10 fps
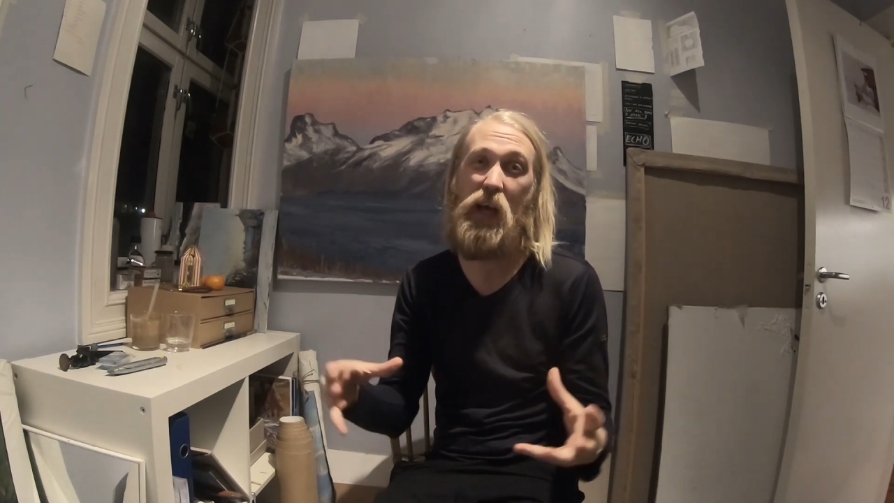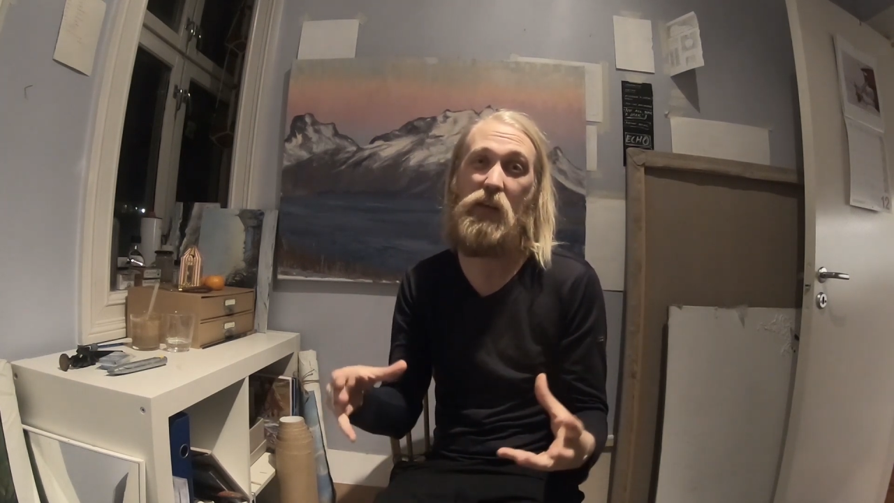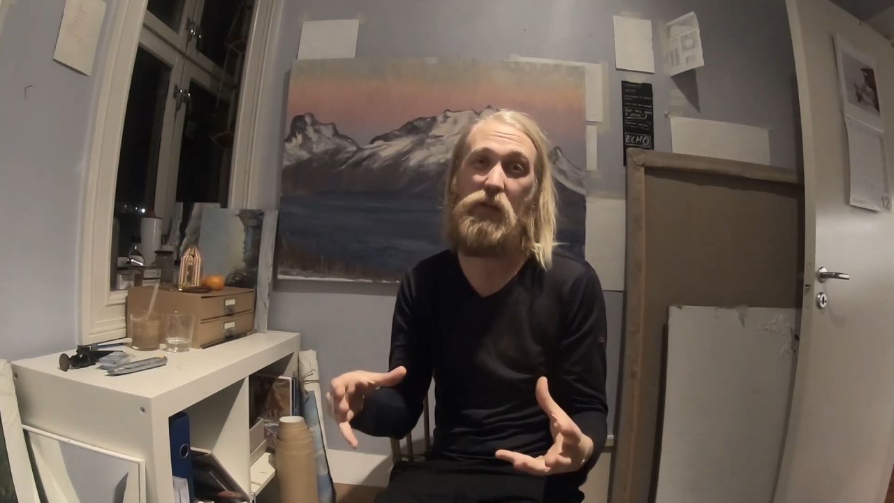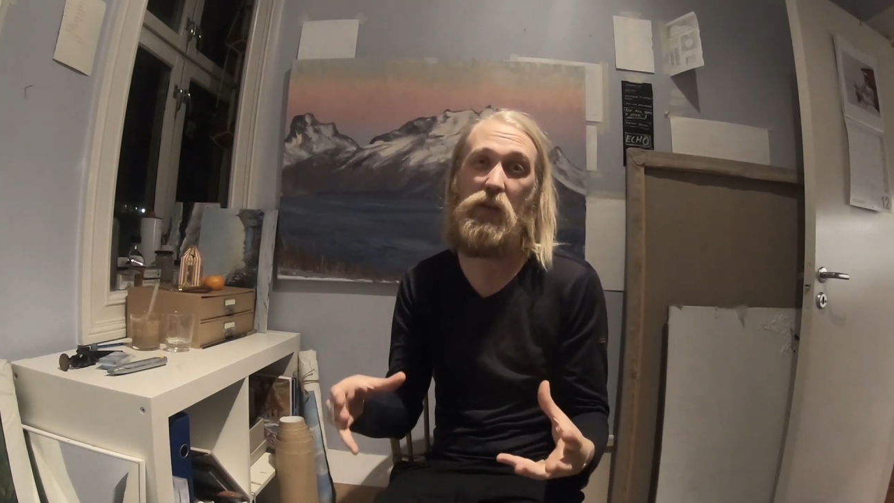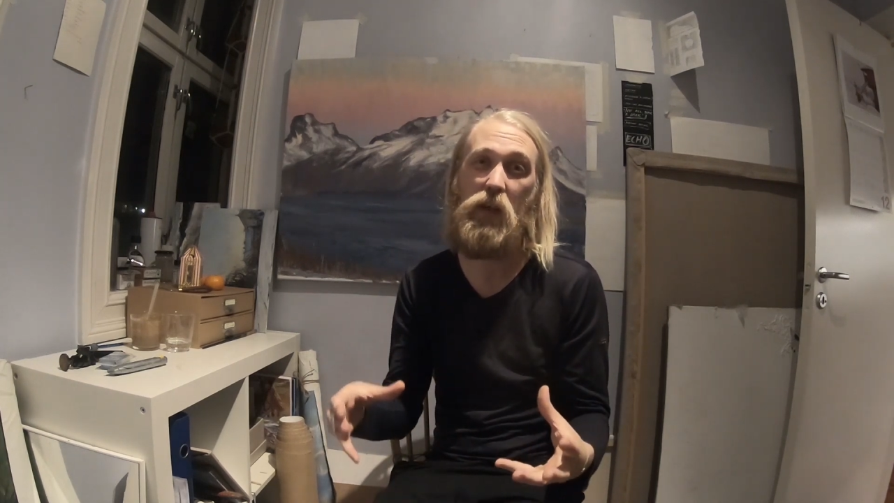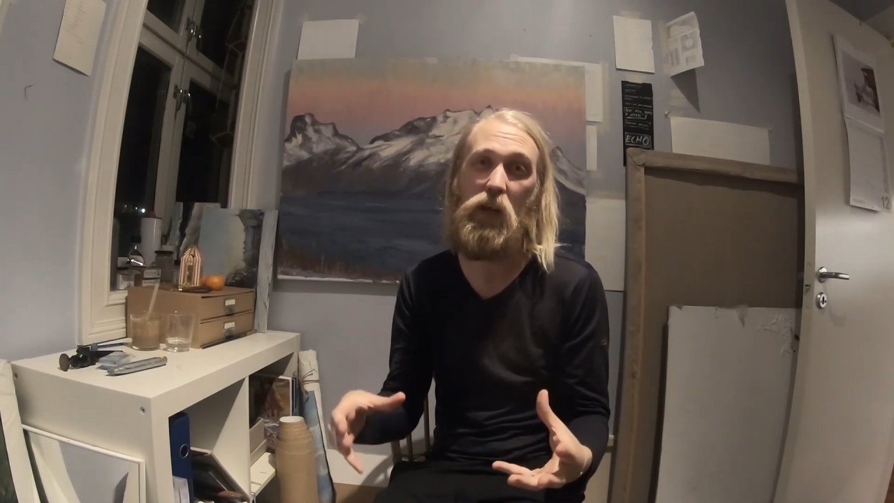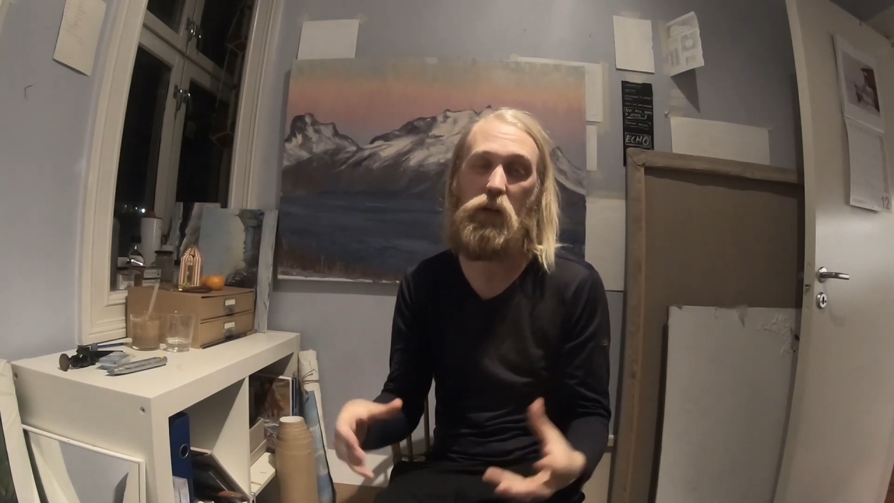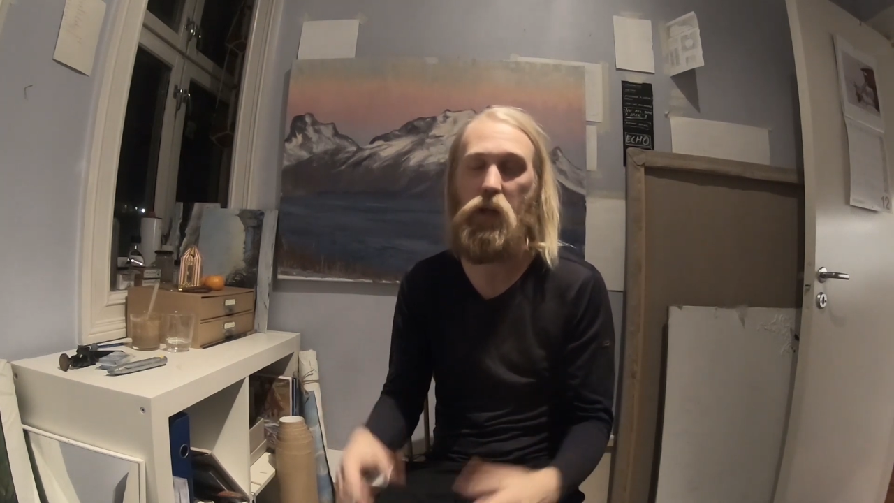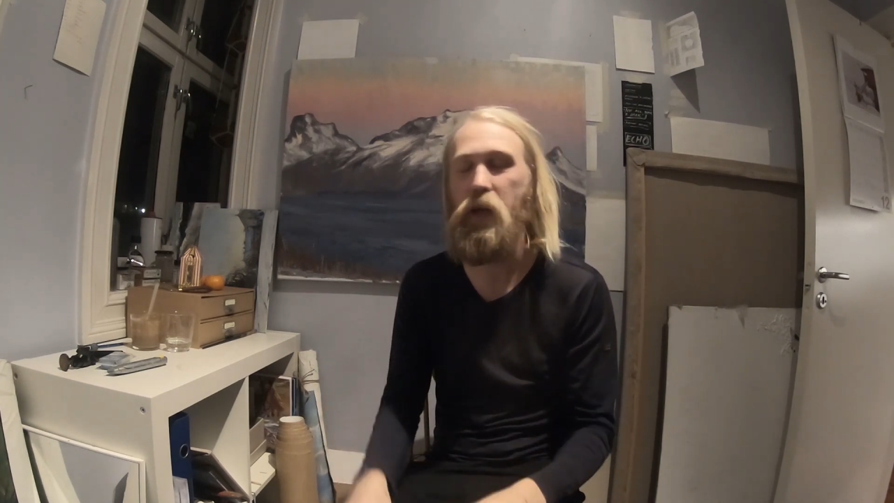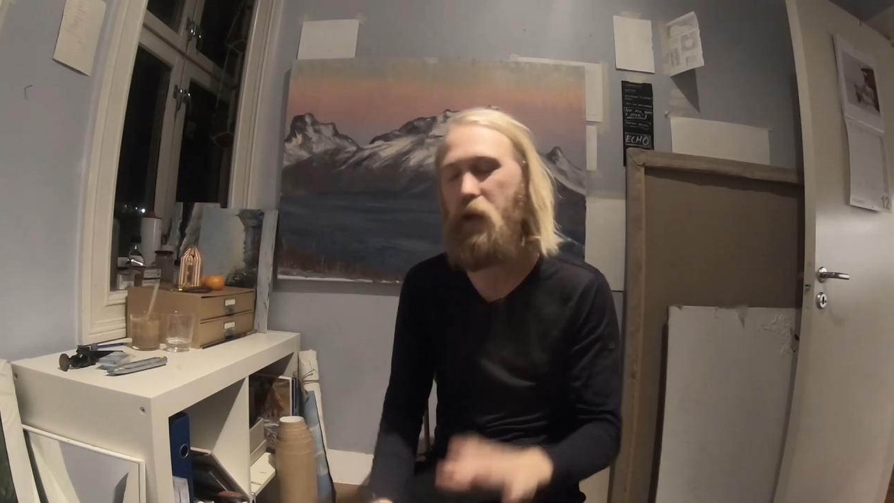advent
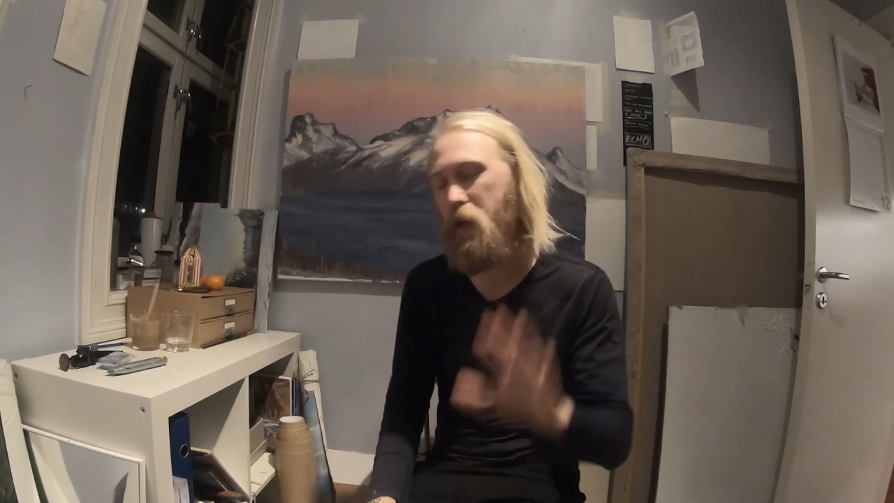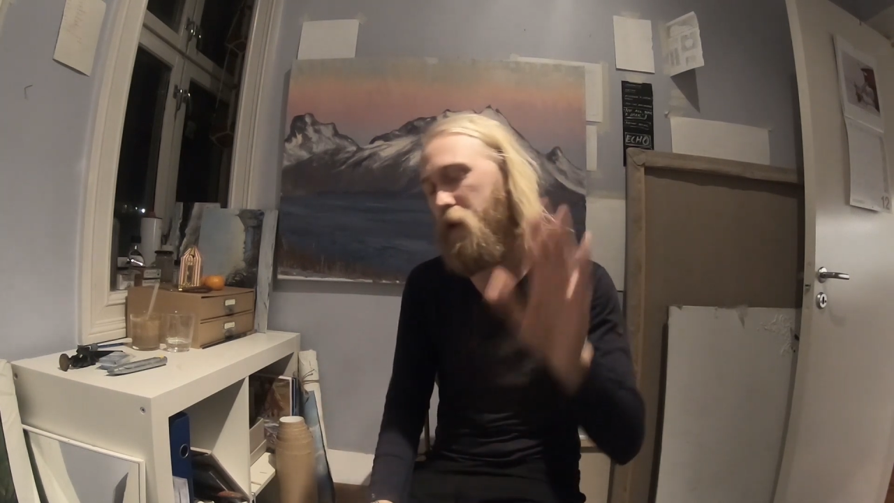calendar. Yeah, yeah,